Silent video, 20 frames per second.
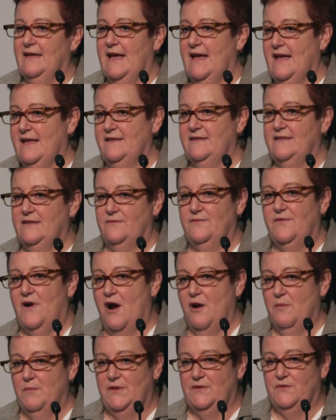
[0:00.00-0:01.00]
and
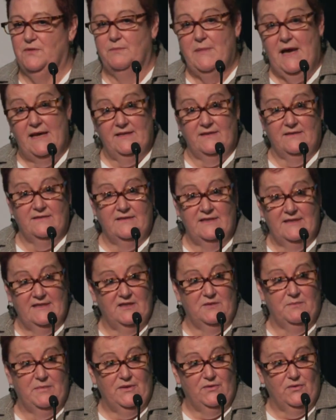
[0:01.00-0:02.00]
environmental matters
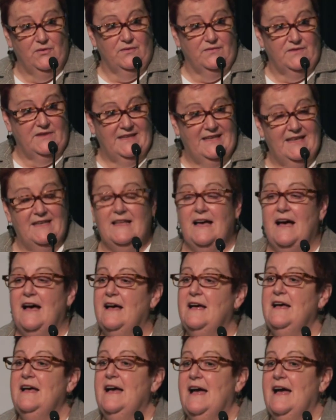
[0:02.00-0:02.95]
needed to be thought of together,